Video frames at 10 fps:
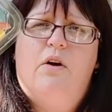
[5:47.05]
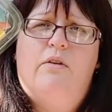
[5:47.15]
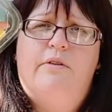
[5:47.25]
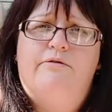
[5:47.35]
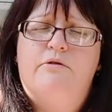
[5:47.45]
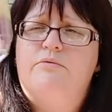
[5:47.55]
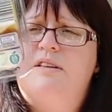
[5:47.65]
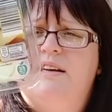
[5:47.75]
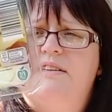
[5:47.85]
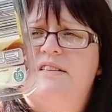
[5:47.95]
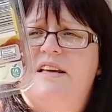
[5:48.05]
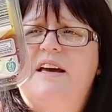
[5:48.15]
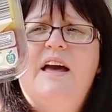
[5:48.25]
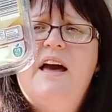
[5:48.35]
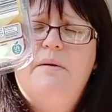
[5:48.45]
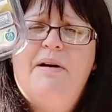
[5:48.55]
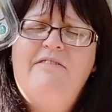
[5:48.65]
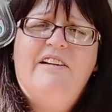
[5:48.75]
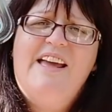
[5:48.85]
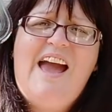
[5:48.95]
of a fruit salad, isn't it?
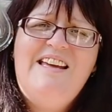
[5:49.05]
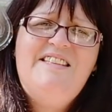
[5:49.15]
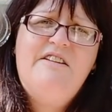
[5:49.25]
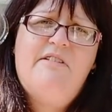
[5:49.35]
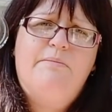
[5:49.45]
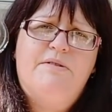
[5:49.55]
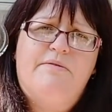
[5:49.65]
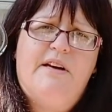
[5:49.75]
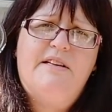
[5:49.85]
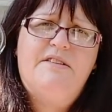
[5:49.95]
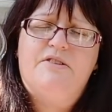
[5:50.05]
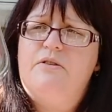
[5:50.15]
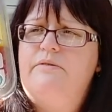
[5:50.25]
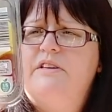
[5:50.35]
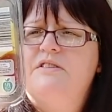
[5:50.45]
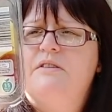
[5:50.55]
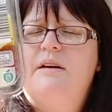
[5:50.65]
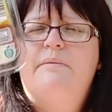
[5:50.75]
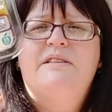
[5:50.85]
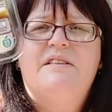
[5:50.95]
Apparently 80 grams of that is a serving. So
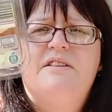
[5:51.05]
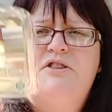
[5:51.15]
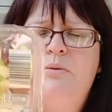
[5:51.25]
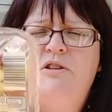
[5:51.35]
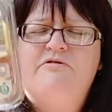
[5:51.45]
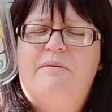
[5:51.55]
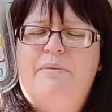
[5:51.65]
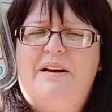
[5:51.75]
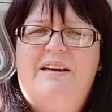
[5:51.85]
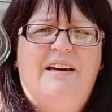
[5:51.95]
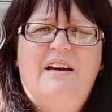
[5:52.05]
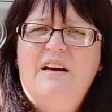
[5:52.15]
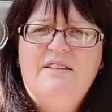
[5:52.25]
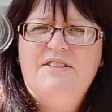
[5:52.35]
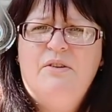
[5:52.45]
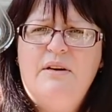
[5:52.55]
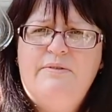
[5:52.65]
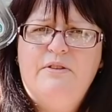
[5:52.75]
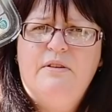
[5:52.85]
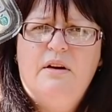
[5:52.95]
that means it's a 200 gram packet. There's not
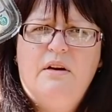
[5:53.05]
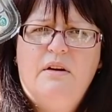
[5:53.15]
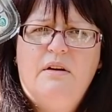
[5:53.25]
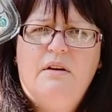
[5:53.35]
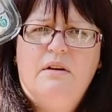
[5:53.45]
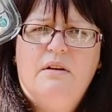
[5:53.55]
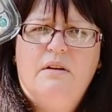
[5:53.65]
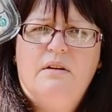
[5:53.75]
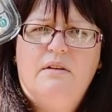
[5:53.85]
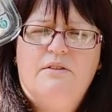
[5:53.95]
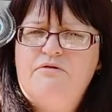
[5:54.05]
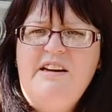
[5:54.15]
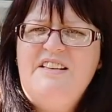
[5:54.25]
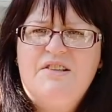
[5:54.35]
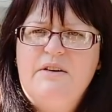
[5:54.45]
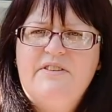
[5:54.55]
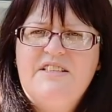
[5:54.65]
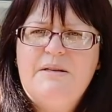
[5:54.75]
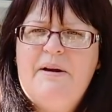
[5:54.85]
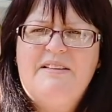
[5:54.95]
even 3 servings
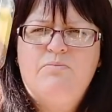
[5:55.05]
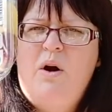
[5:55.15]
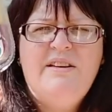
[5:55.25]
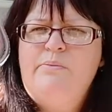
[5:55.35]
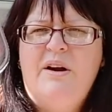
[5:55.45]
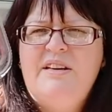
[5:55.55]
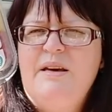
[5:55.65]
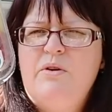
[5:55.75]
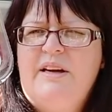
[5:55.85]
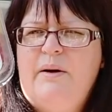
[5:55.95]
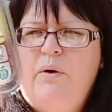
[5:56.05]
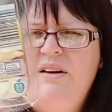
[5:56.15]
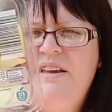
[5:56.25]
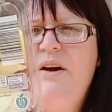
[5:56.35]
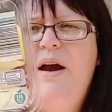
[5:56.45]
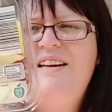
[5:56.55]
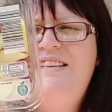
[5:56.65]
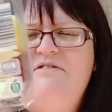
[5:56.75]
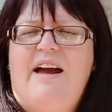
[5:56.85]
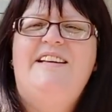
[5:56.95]
in the packets. Why do they work out? Why do they go
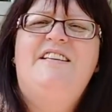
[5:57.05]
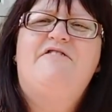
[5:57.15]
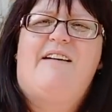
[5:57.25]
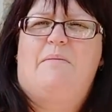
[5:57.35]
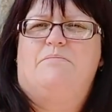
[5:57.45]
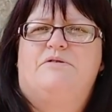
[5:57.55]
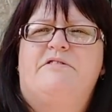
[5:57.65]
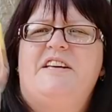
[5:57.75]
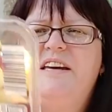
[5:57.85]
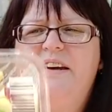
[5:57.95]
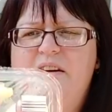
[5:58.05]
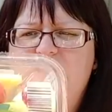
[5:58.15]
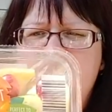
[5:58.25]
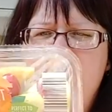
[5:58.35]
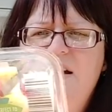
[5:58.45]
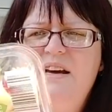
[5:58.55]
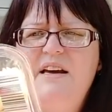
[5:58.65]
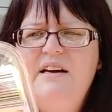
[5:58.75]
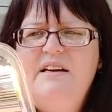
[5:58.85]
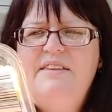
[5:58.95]
80 grams? Ridiculous.
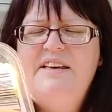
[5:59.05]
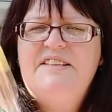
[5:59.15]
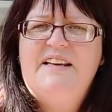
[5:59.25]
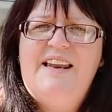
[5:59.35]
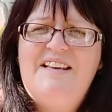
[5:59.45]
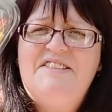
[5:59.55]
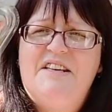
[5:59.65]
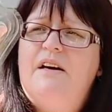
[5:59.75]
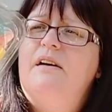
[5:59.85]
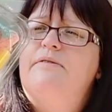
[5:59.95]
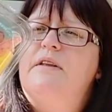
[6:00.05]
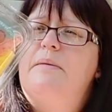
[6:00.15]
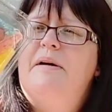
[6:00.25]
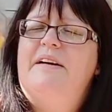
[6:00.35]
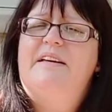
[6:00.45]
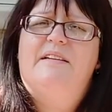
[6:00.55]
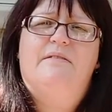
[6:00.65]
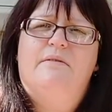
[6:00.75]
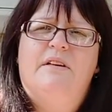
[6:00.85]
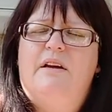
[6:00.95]
They're saying less than half of that packet.
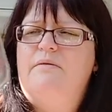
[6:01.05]
You know,